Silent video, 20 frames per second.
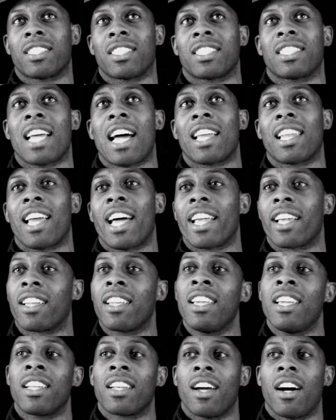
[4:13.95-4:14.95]
It's not like,
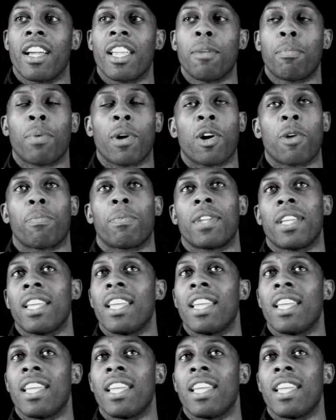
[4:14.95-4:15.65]
oh, he perfect,